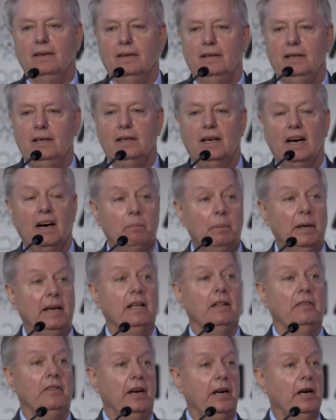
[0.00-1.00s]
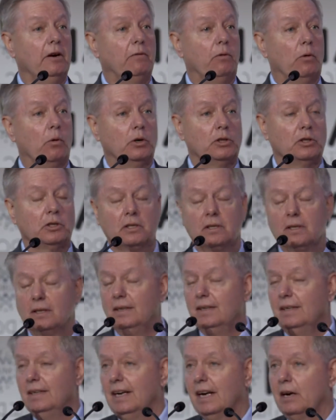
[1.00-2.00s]
I've been in the Air Force.
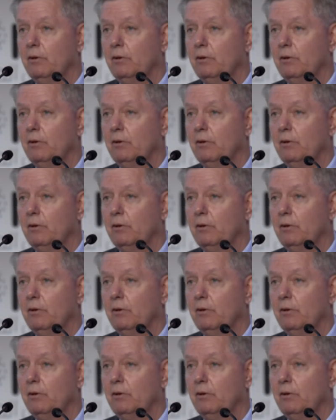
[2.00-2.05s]
I